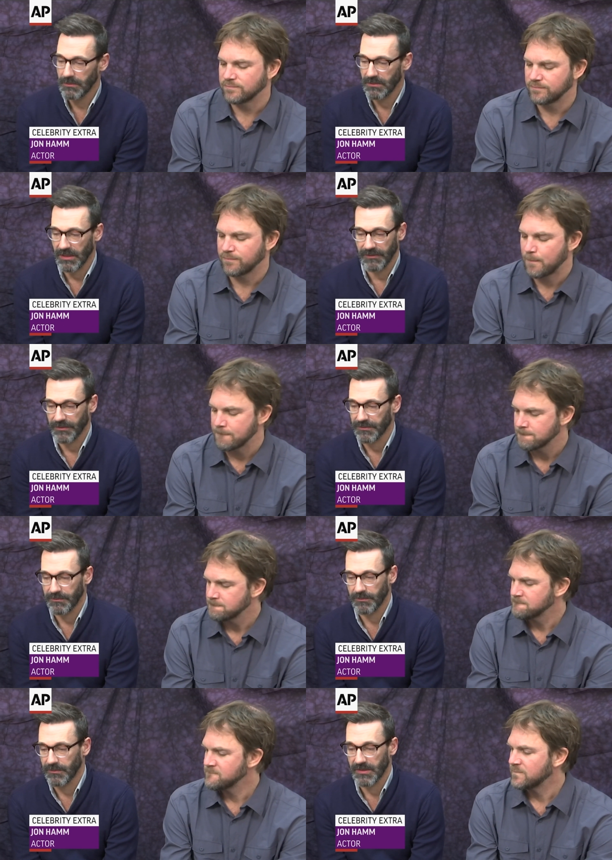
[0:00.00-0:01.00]
Speaker 1: delightful
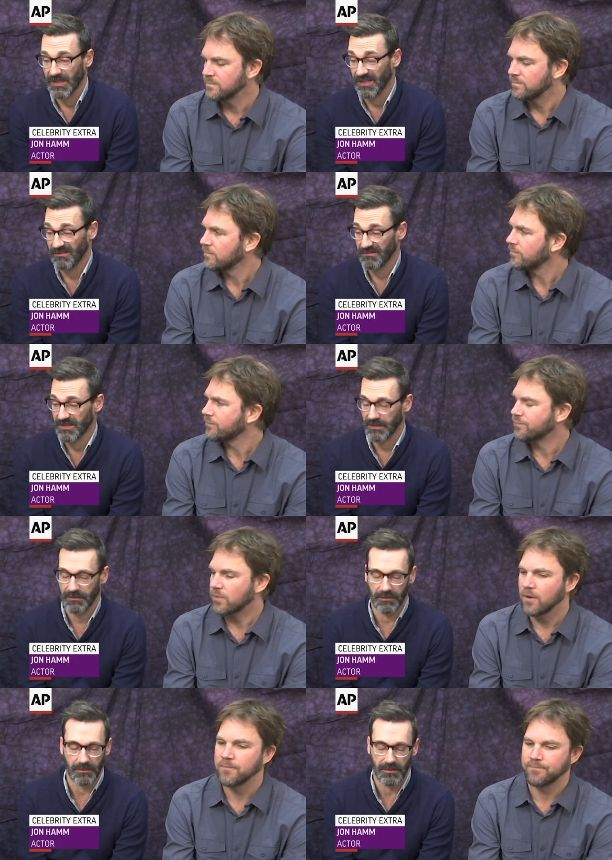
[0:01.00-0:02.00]
city. It's an
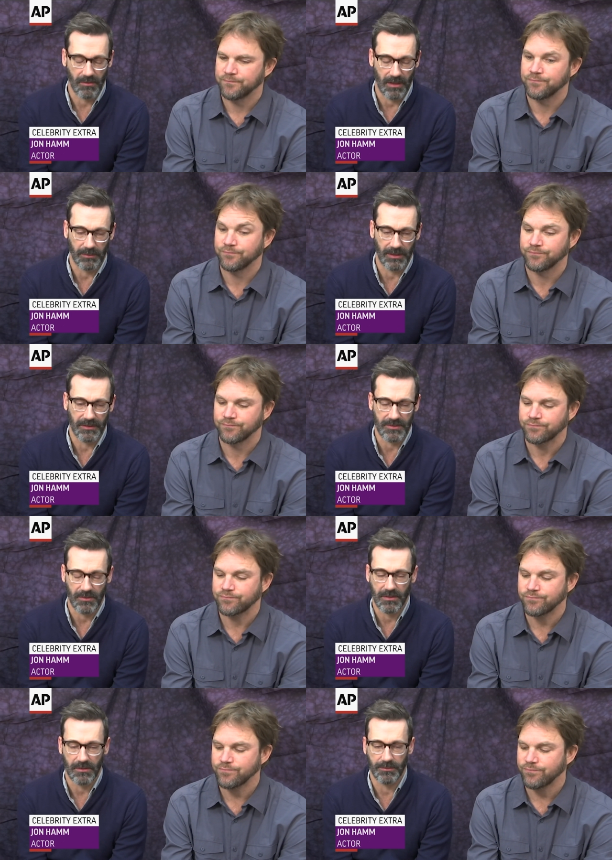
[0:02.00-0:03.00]
incredibly
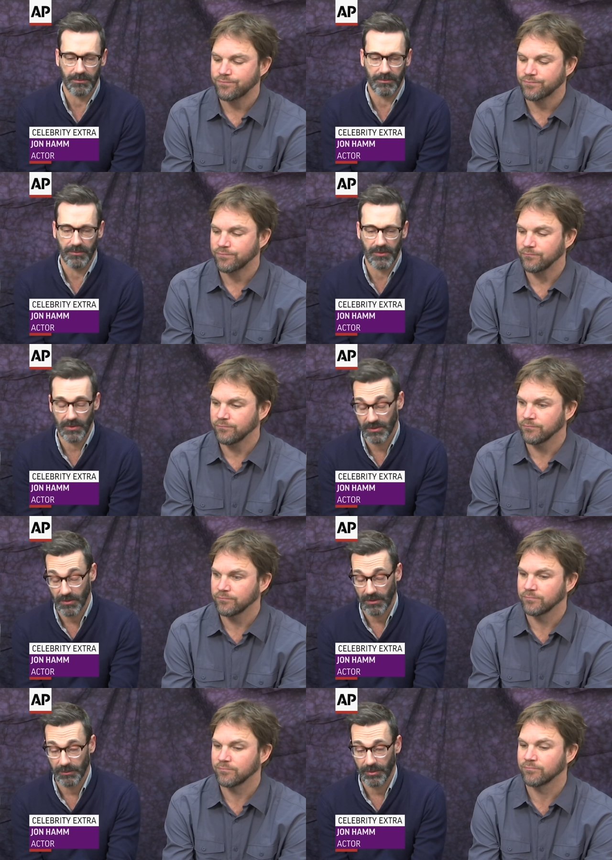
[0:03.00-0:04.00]
historical,
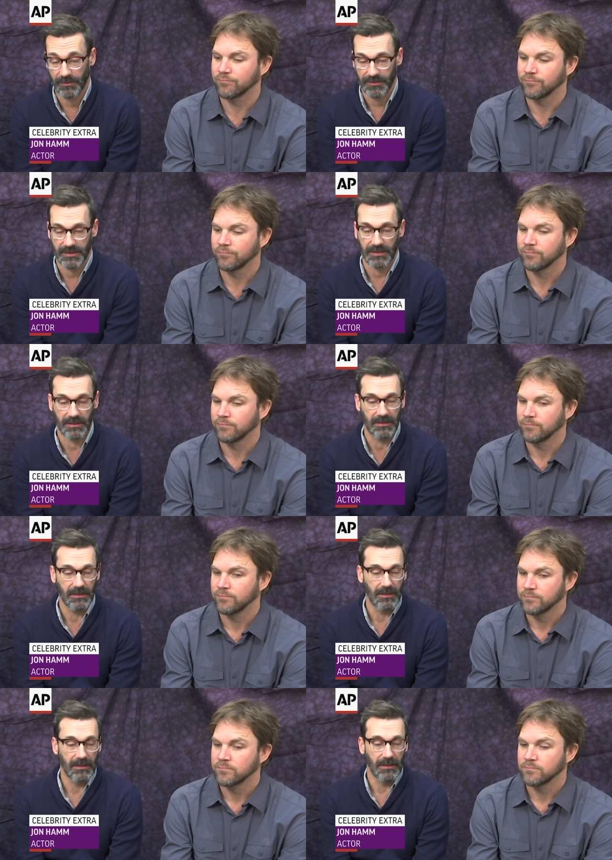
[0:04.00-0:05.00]
historically beautiful city.
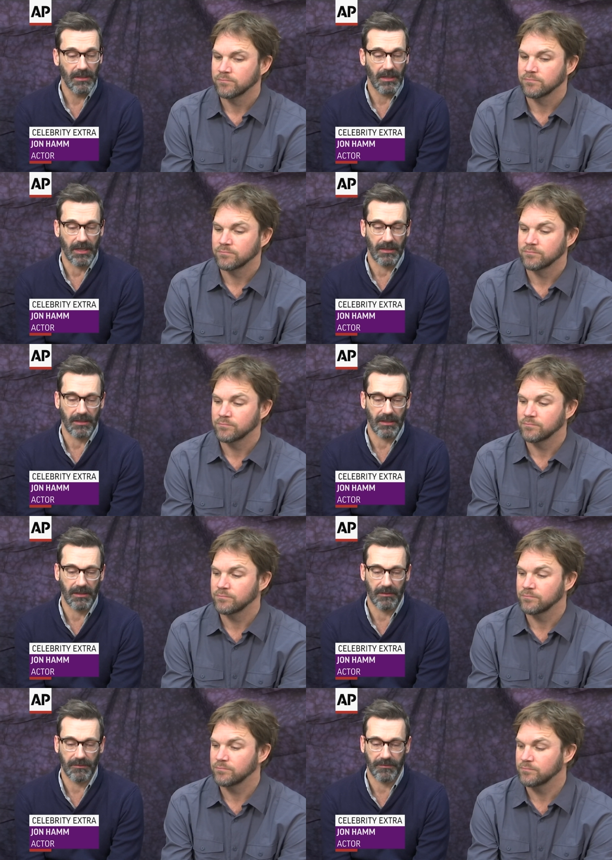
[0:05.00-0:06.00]
And
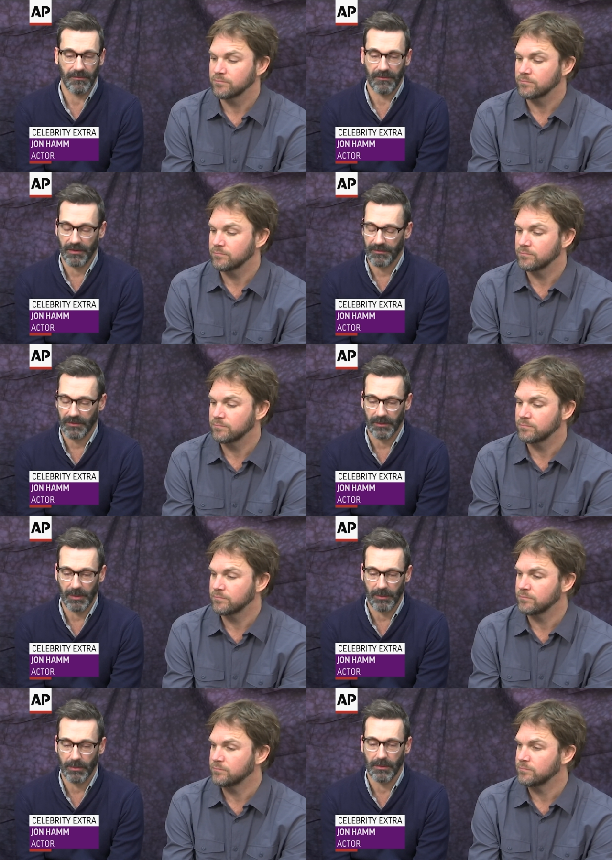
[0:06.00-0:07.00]
uh, very friendly
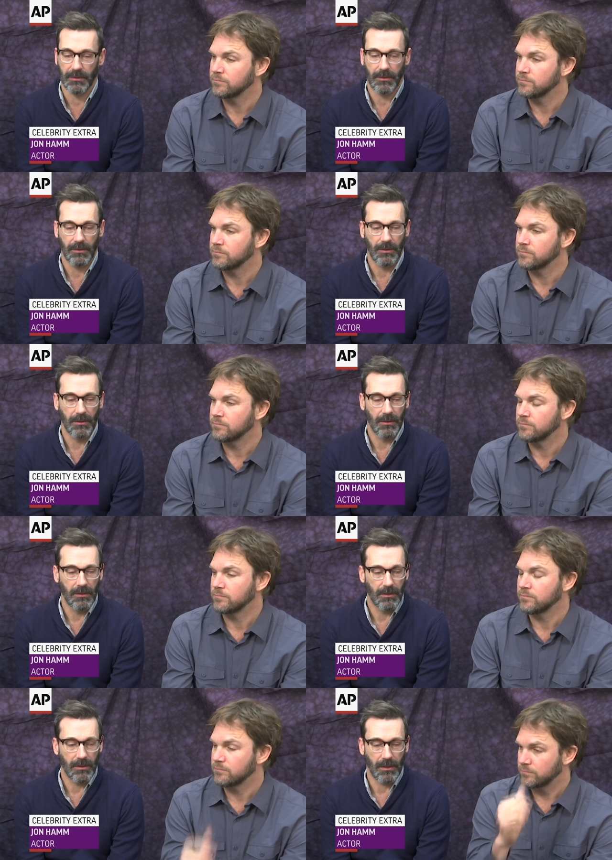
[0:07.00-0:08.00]
people,
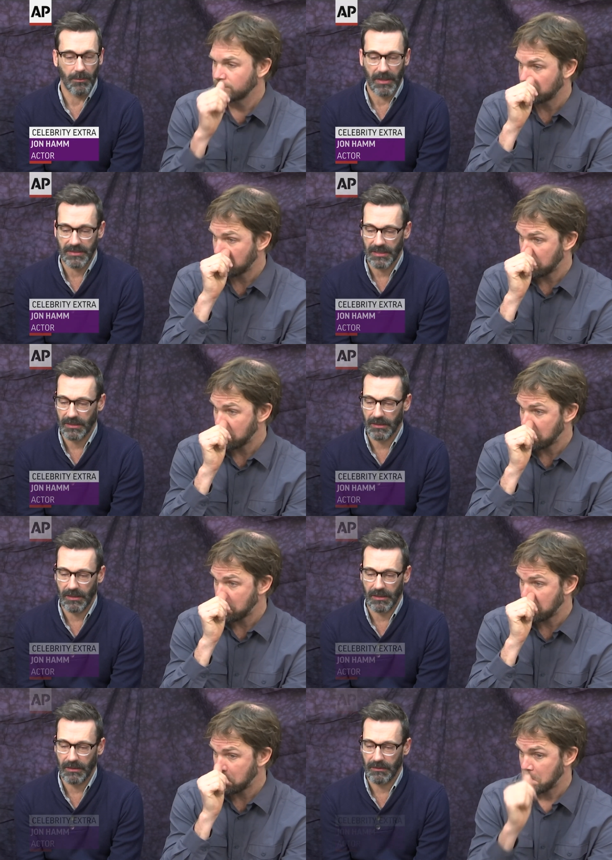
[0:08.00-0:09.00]
amazing
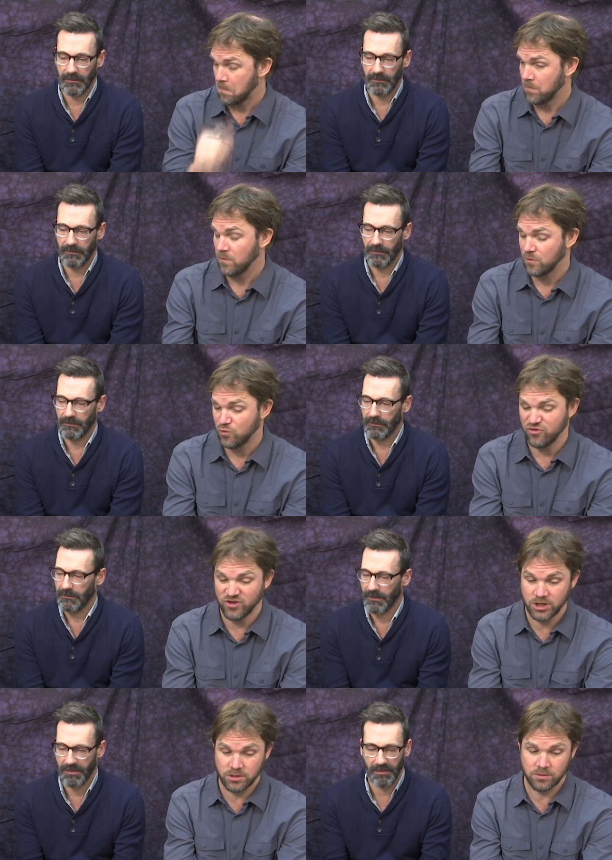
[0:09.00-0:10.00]
uh,
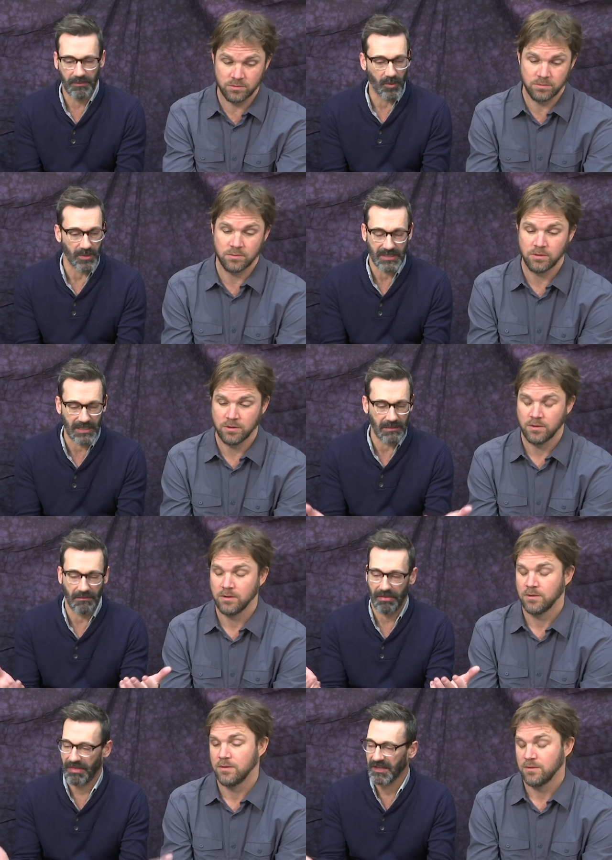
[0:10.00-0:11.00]
cuisine.
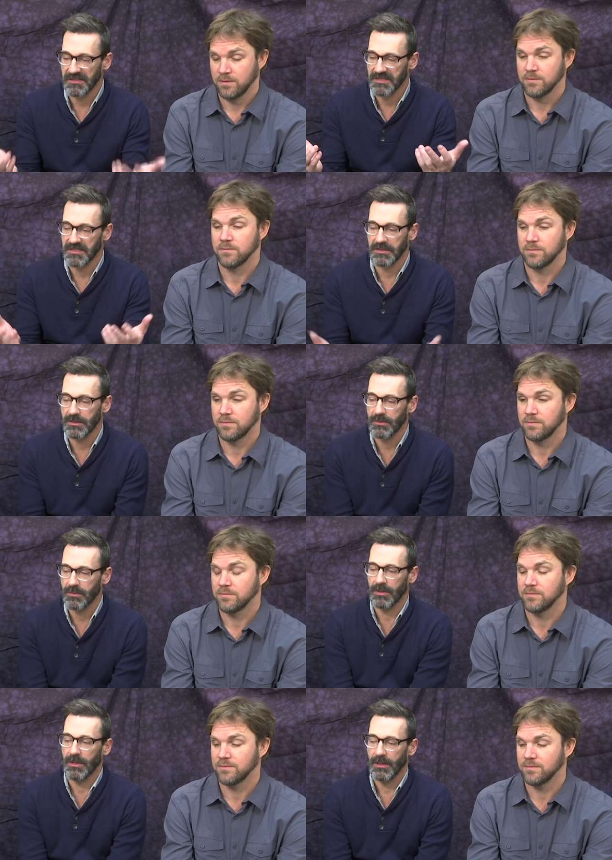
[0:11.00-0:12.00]
cuisine, things to
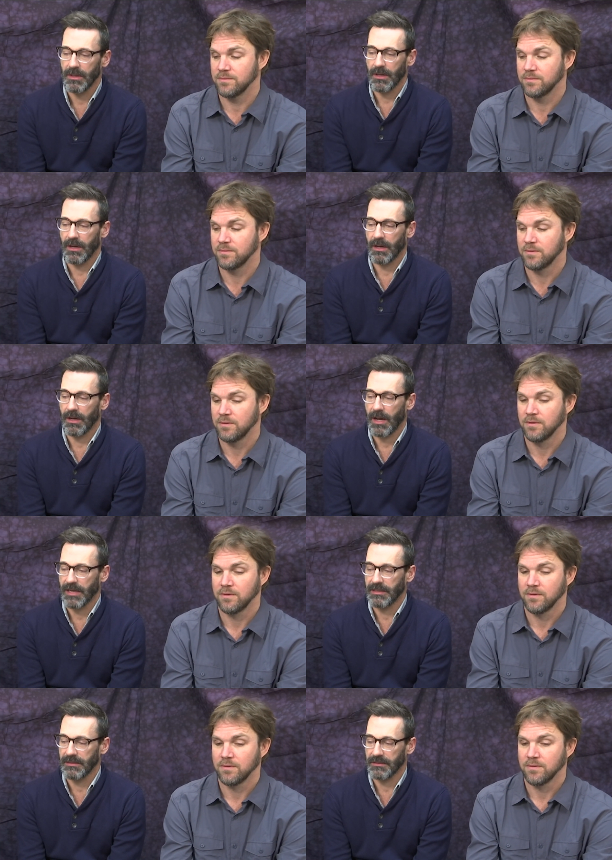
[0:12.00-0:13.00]
do. Uh, I
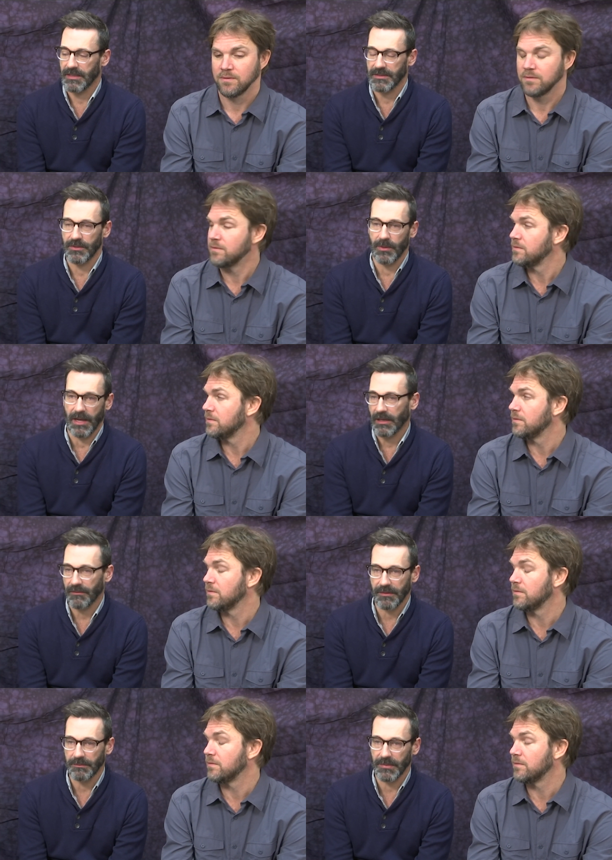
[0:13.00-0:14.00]
didn't get to do any
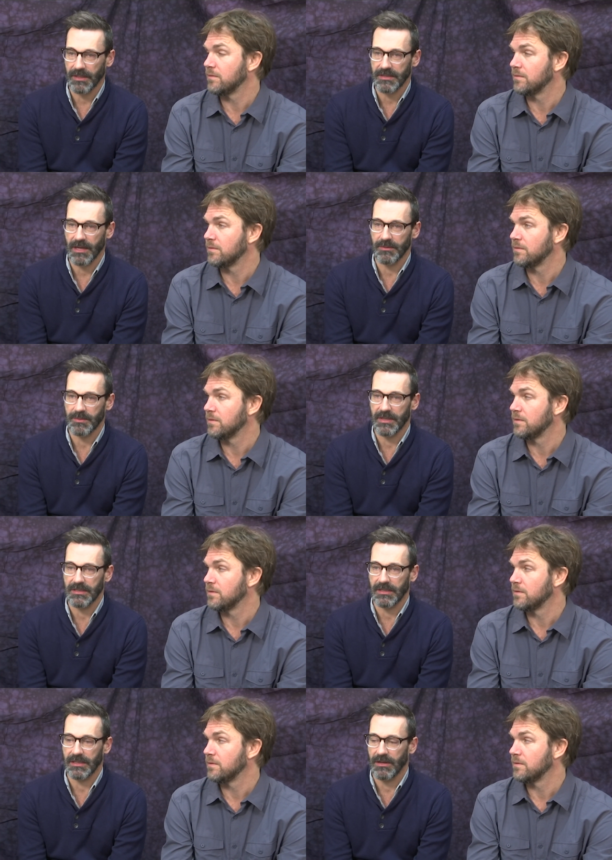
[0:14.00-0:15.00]
of them because I was
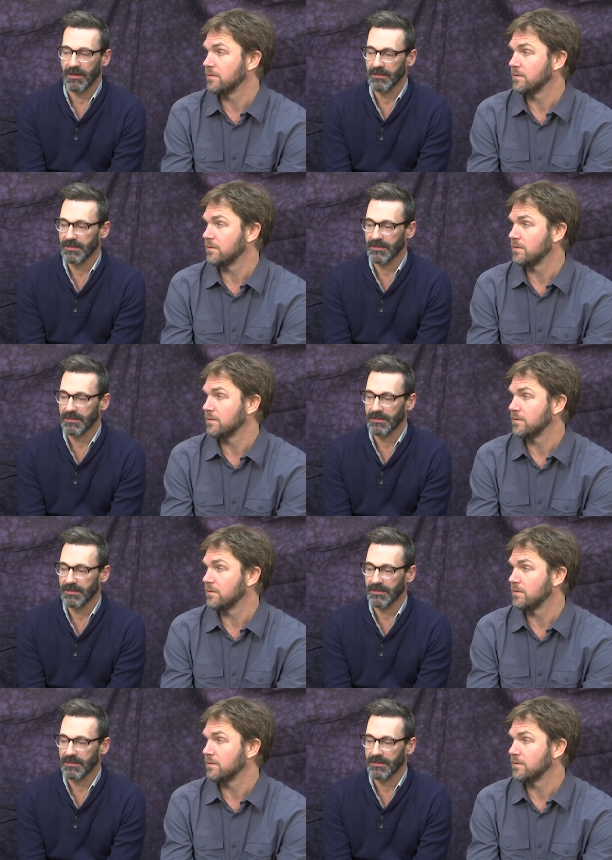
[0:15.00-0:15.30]
basically on